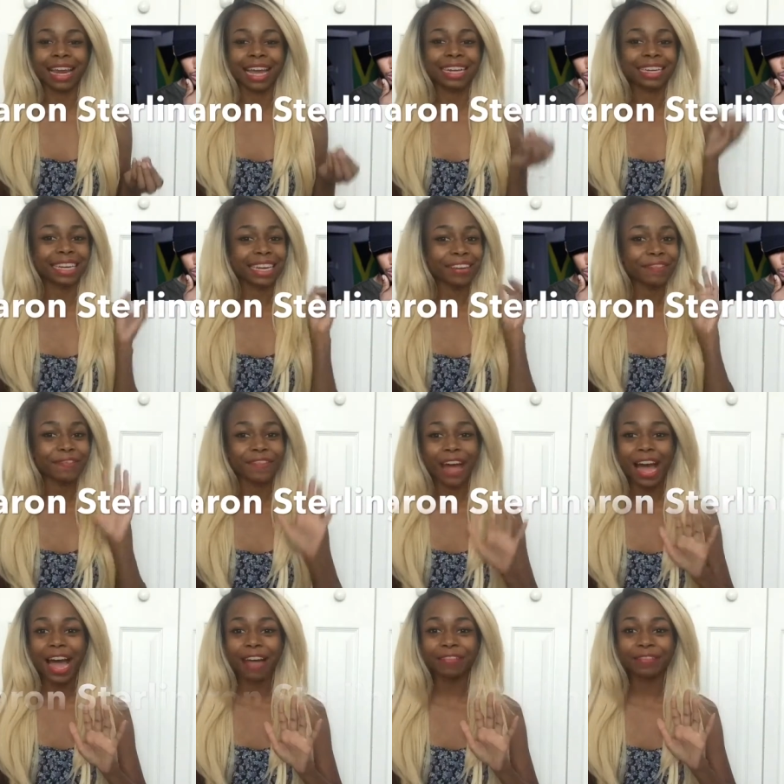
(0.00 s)
and I did
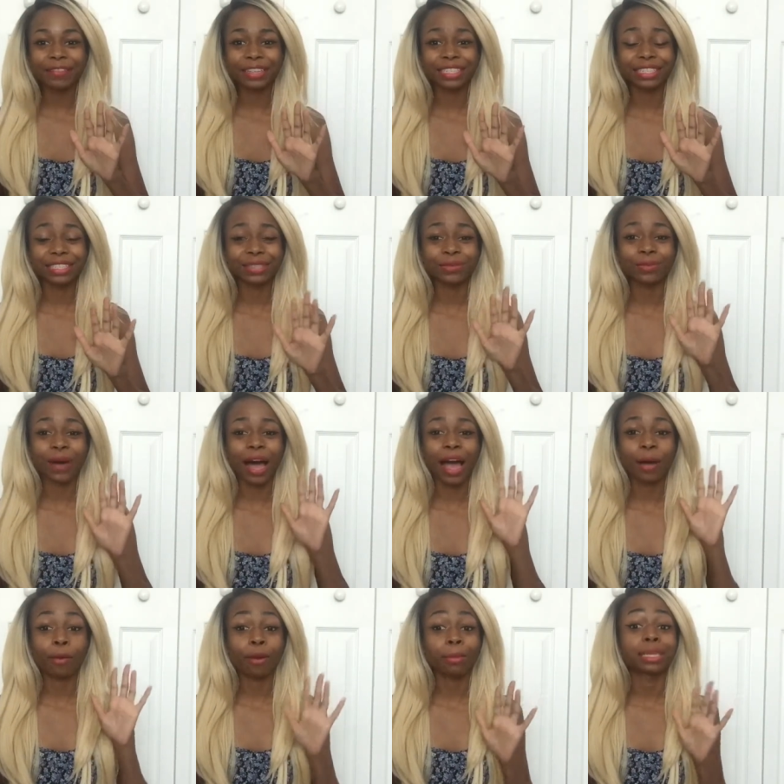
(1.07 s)
five reasons
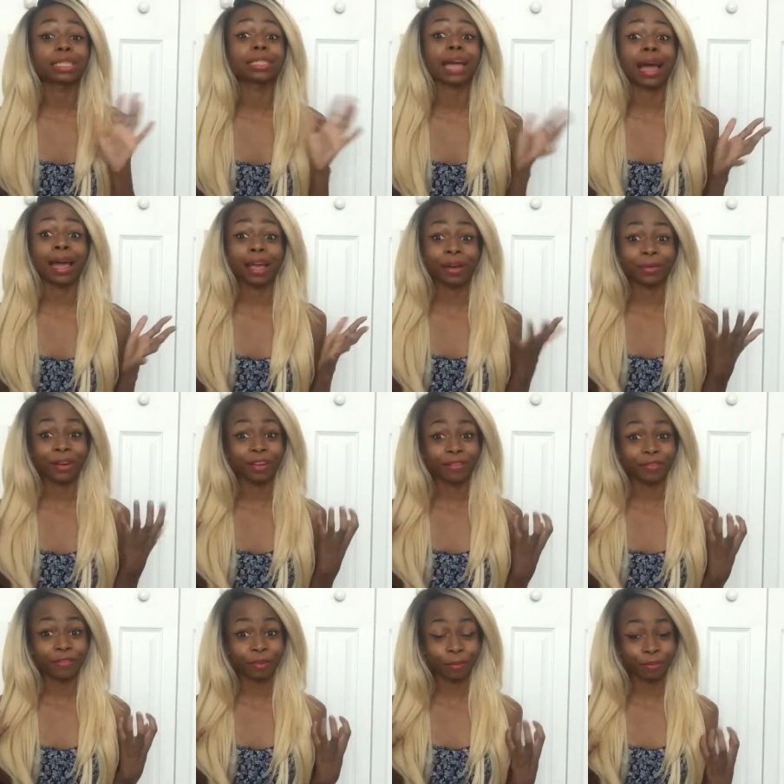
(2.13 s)
why women shy
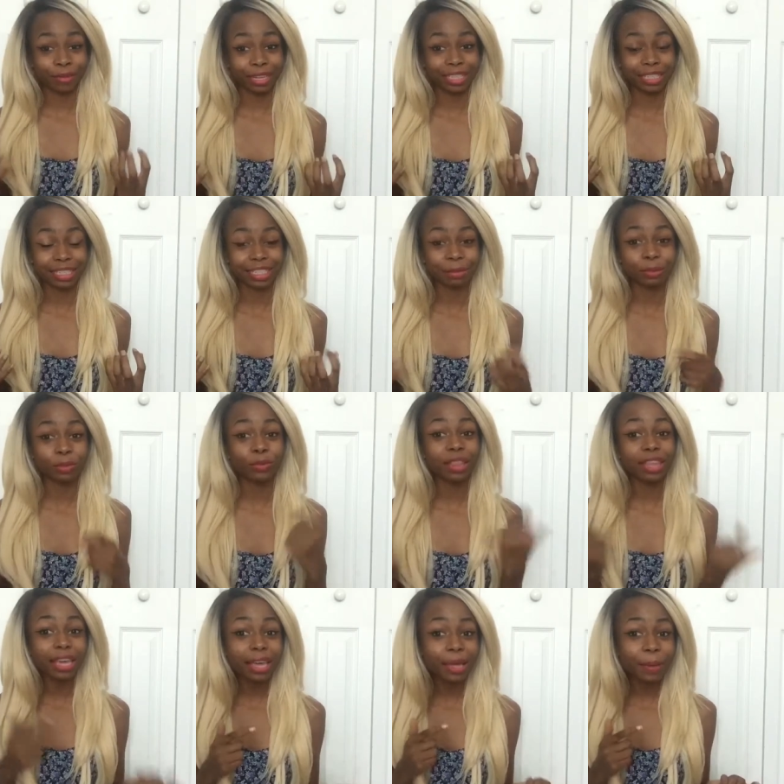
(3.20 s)
away from relationships
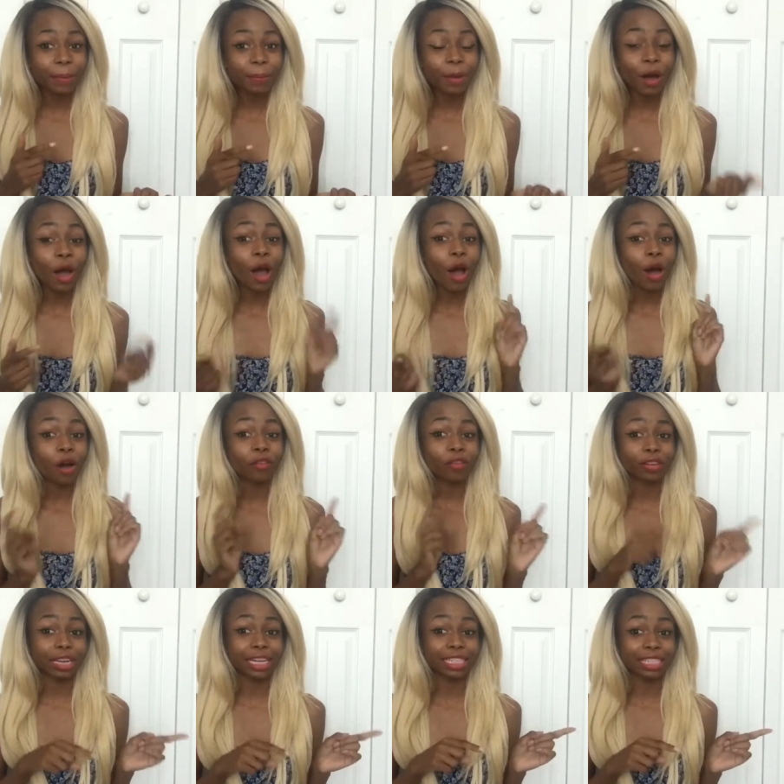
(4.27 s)
with him
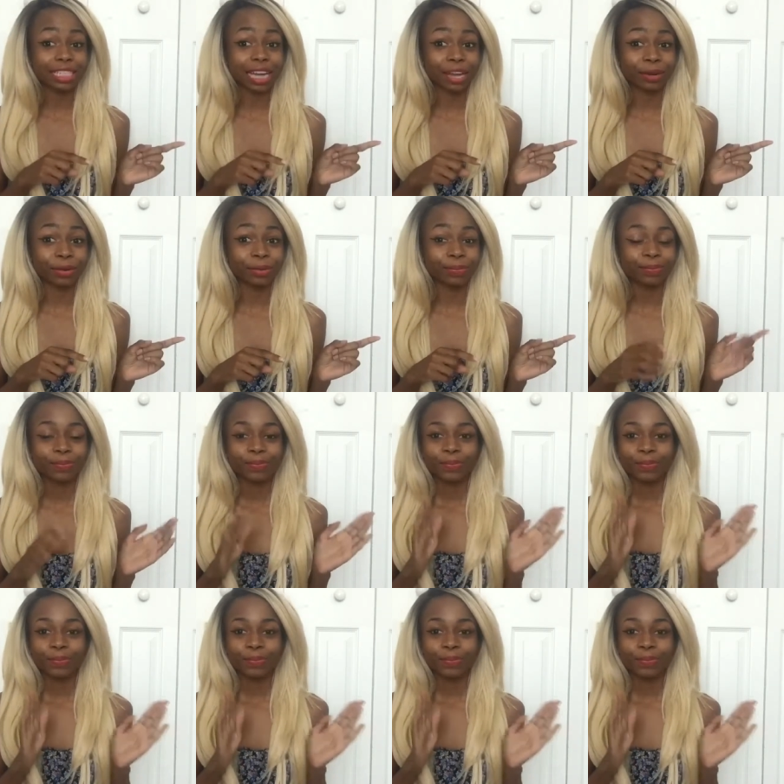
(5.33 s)
over on his channel.